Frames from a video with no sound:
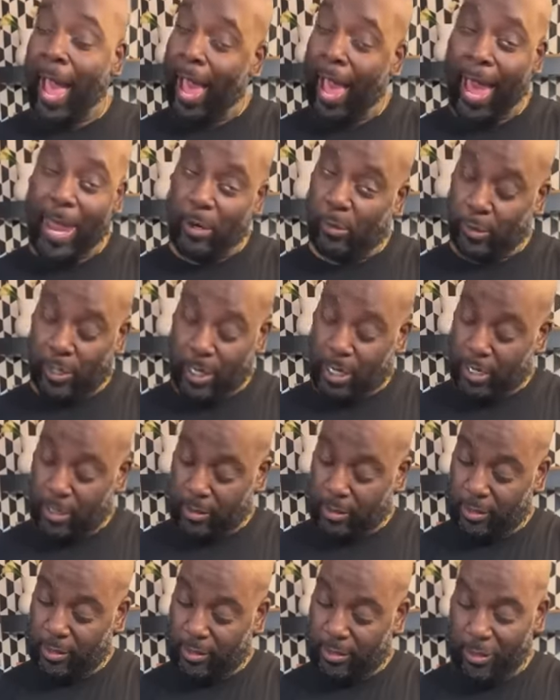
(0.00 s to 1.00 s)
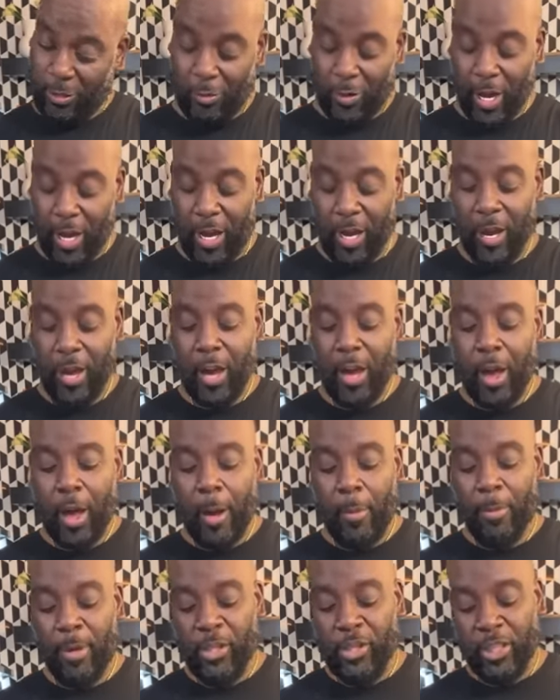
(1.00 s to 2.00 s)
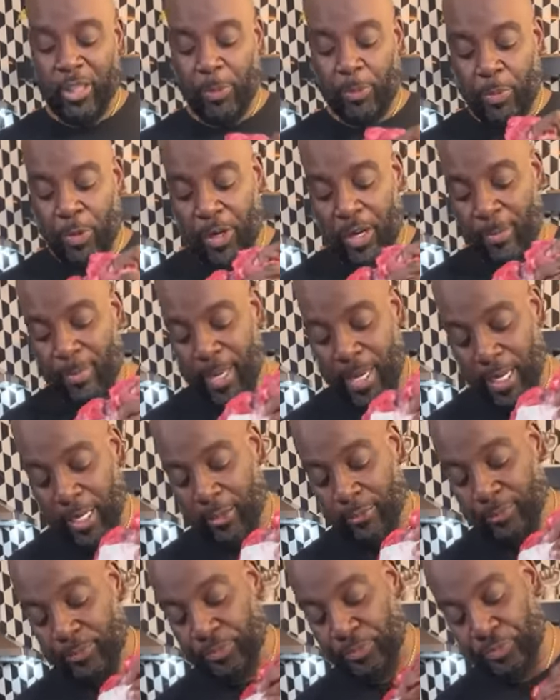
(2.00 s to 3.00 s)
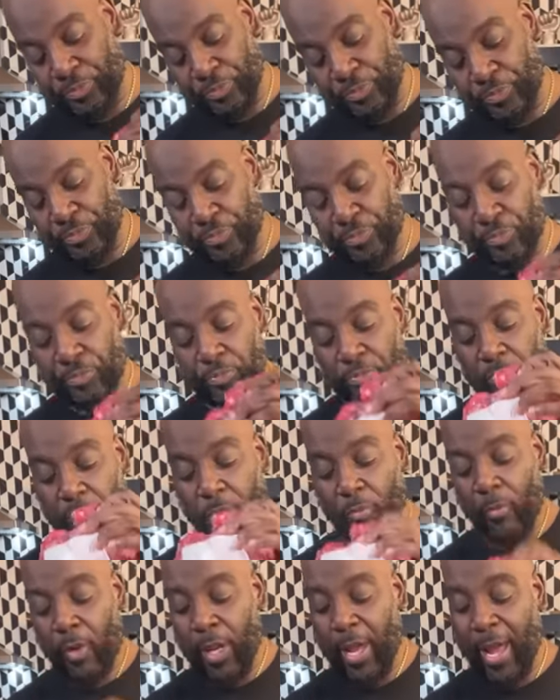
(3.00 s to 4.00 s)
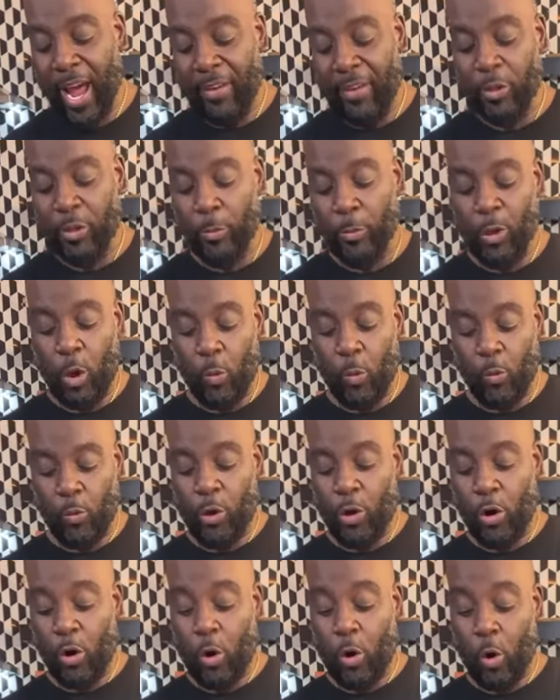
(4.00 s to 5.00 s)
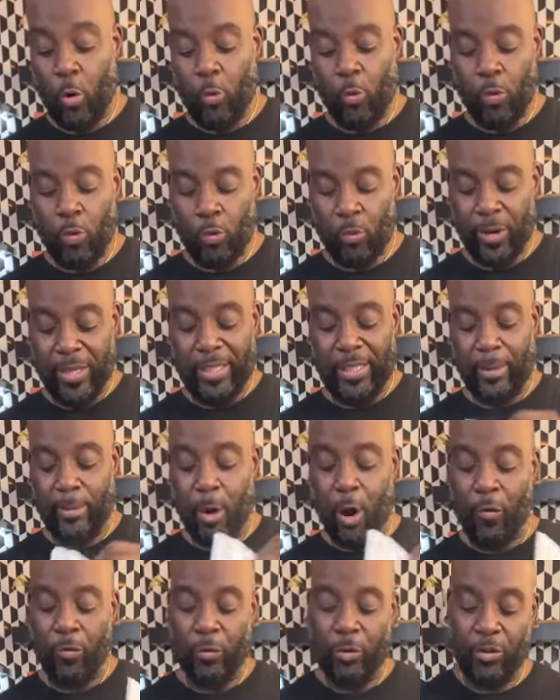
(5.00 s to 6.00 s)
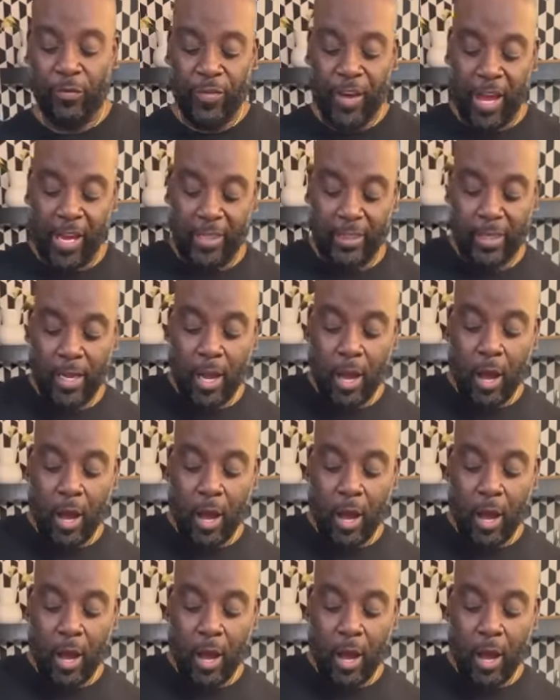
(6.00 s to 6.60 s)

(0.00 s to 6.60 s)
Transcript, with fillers: I don't care. Okay? But just put them in after we're gonna we're gonna go rinse them off real fast.